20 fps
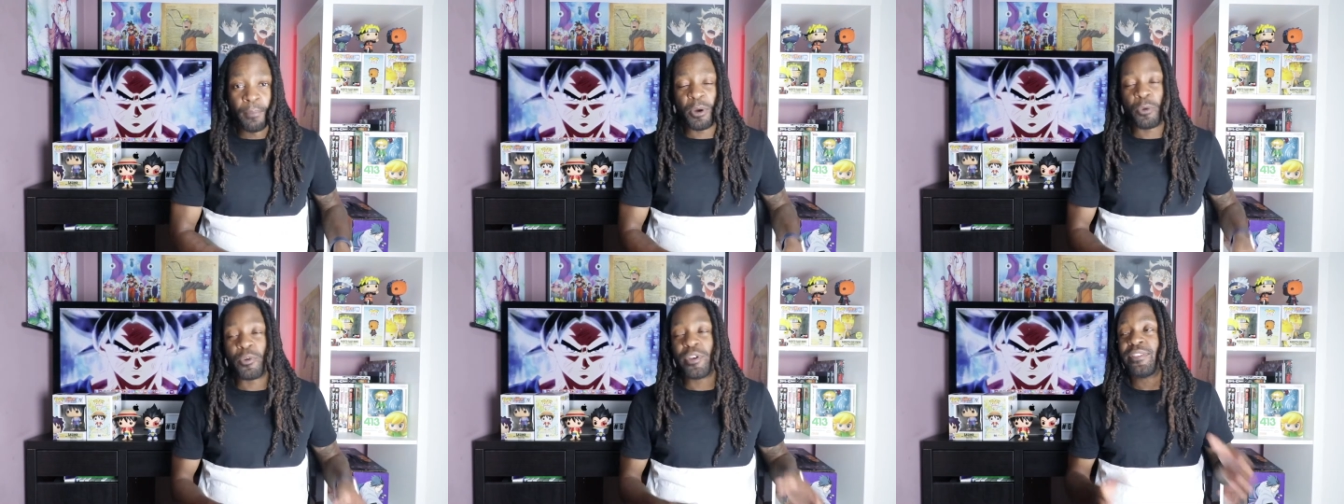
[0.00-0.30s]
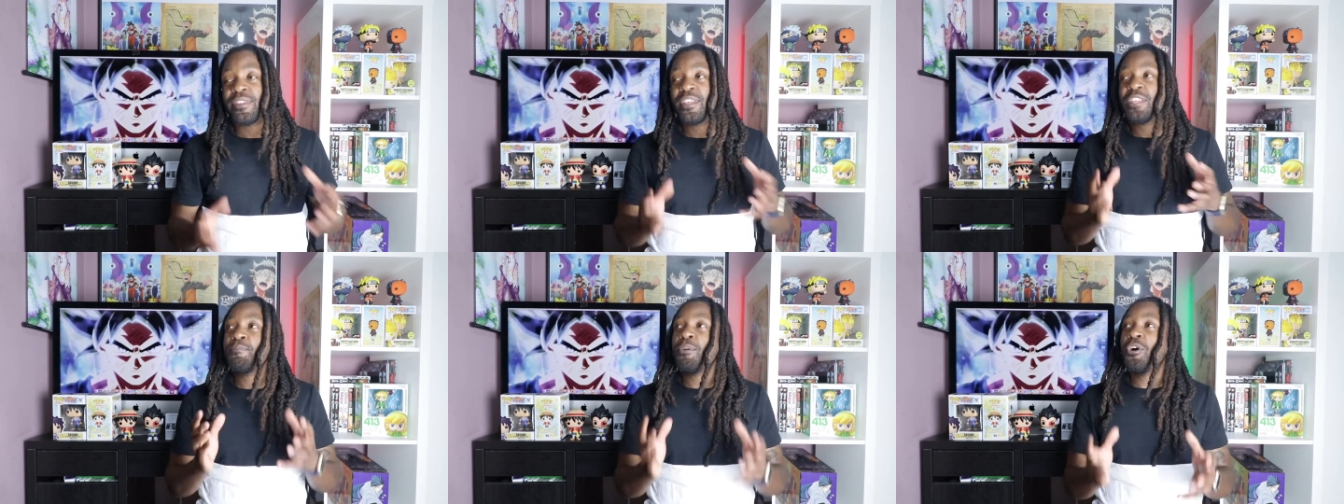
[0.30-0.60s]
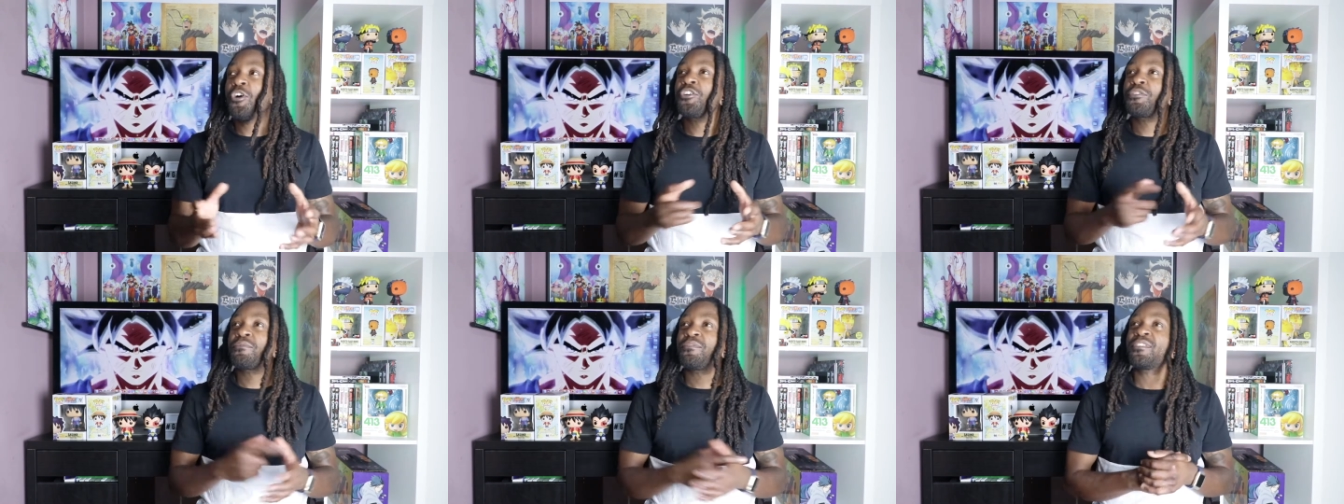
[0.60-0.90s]
But with this
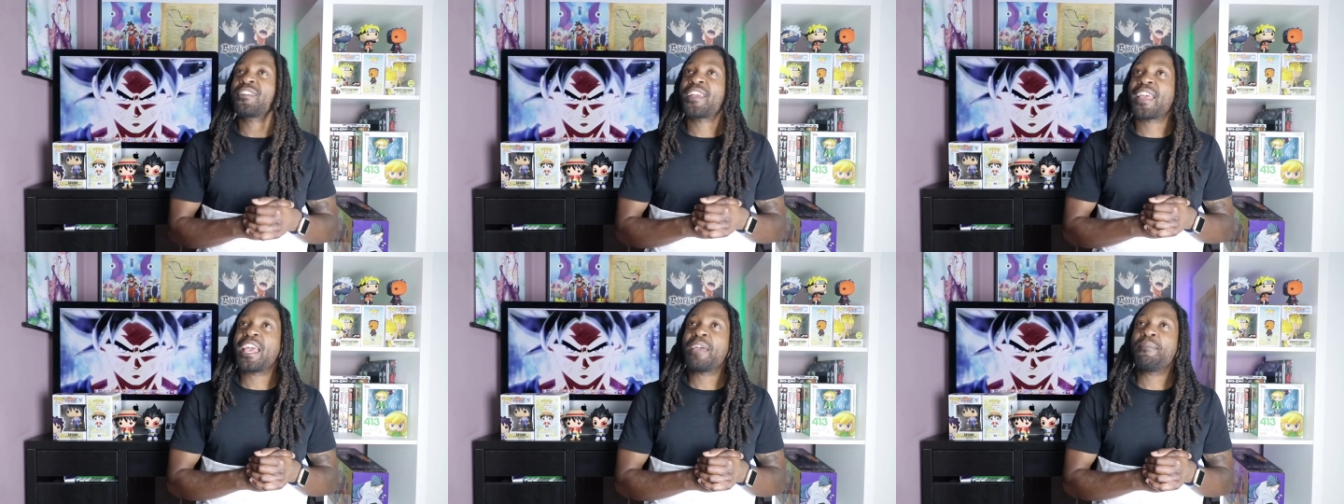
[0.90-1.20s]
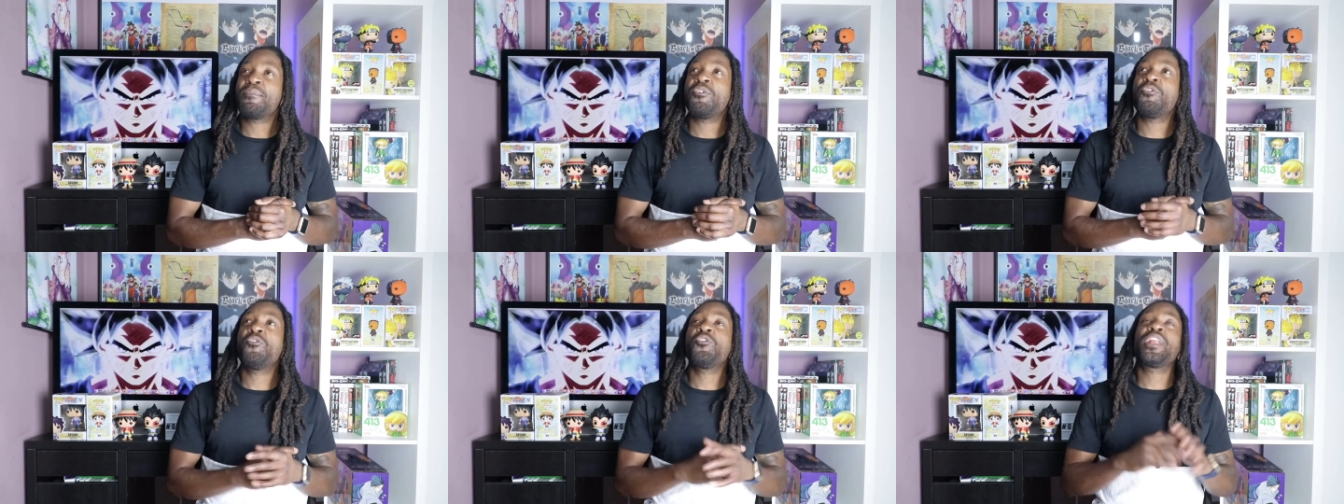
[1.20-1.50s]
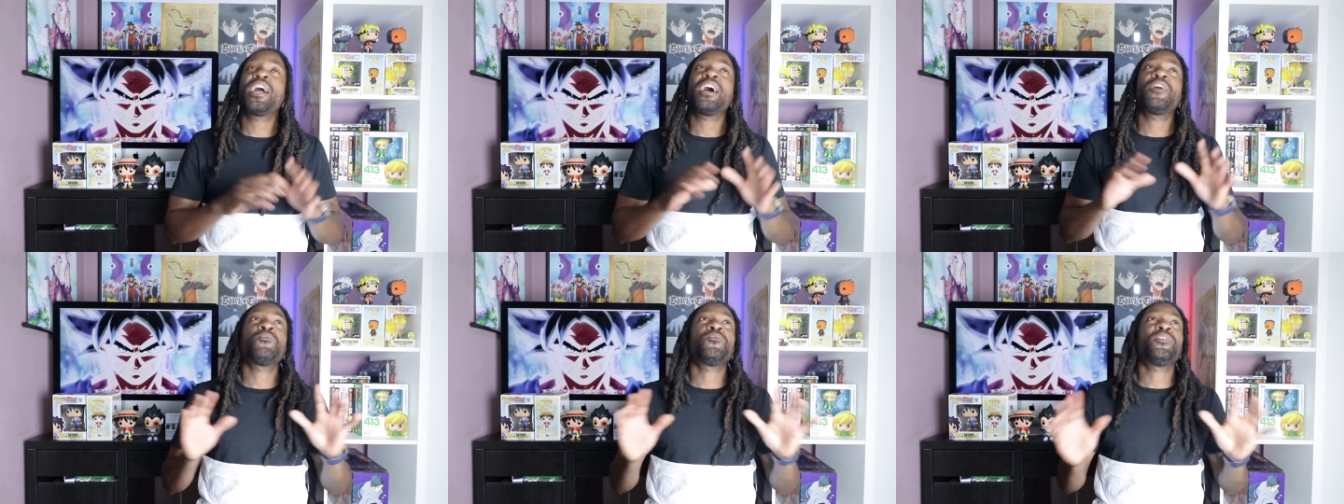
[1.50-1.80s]
Pokemon game,
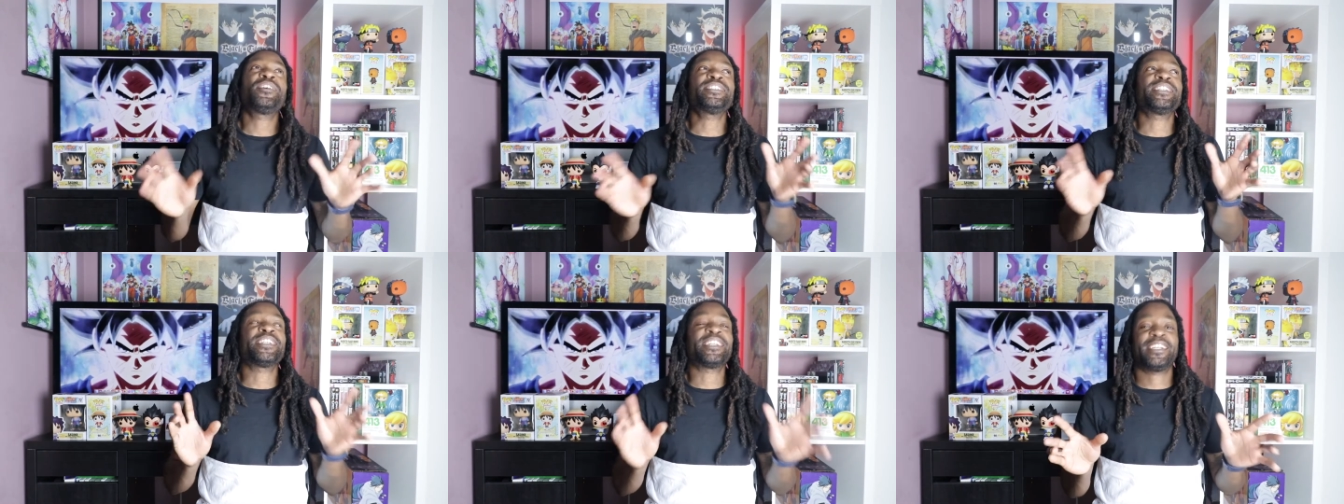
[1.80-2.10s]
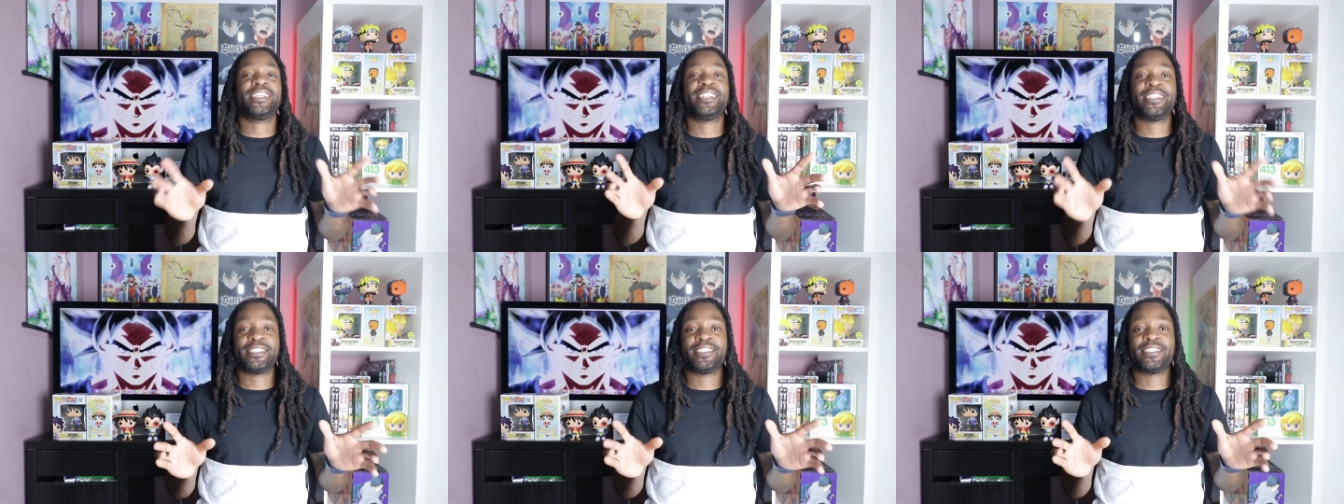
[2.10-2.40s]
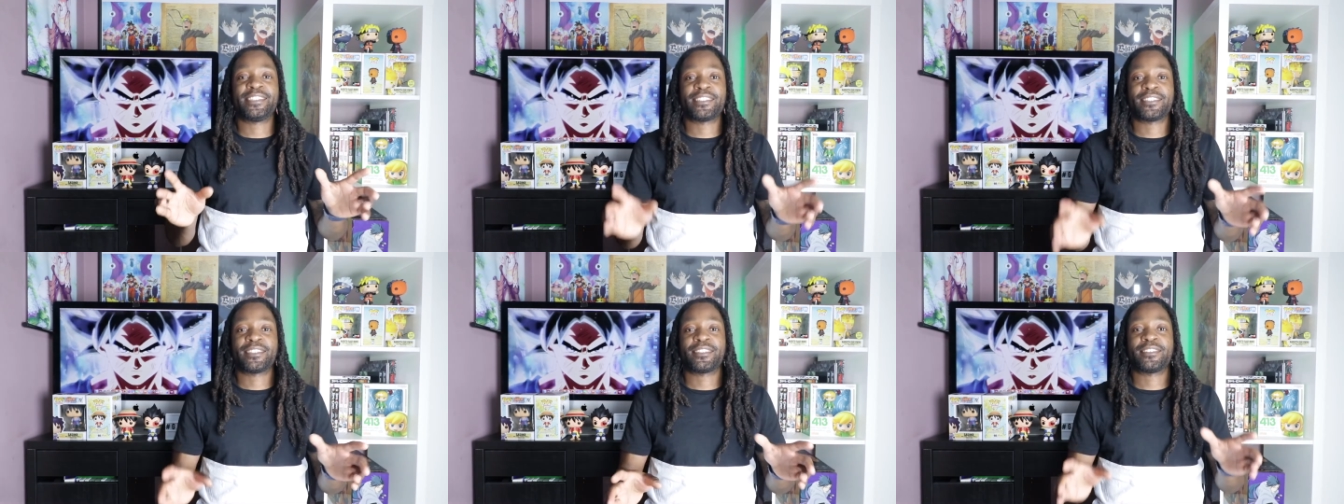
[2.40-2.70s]
all I want
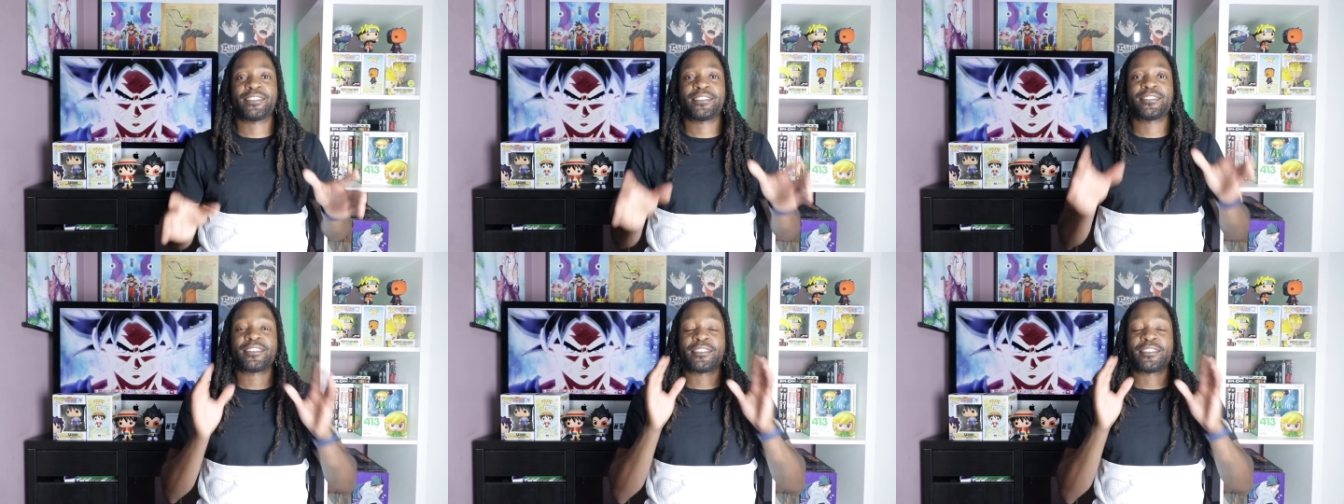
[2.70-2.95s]
is